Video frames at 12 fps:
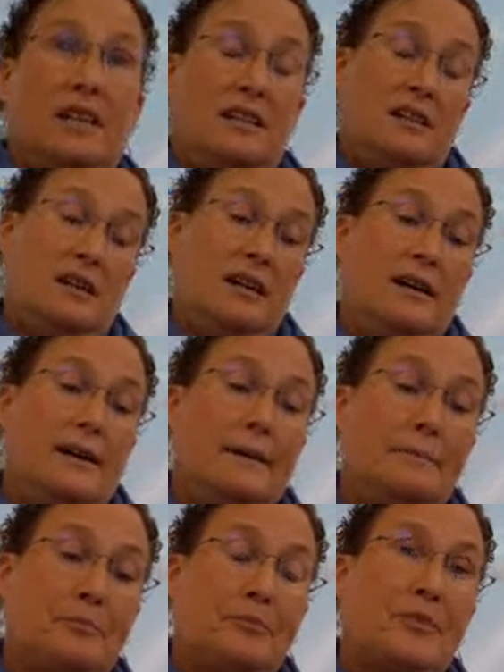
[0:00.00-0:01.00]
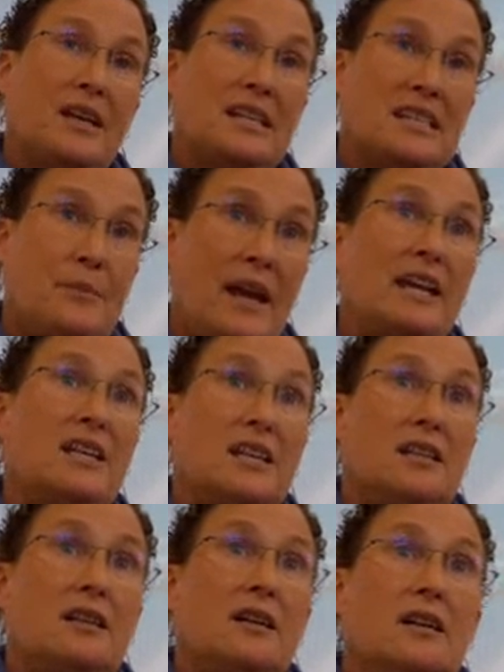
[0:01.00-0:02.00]
been
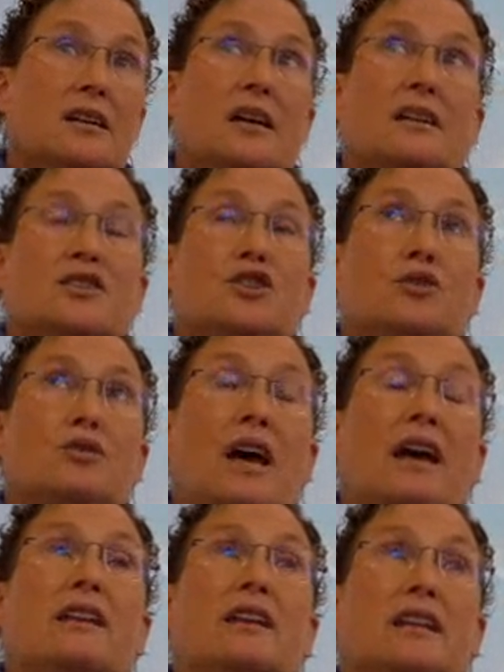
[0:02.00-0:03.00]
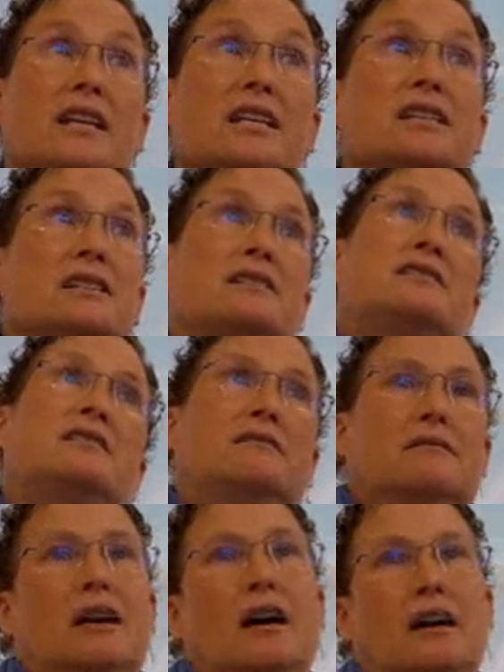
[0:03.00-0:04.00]
expanded so that it is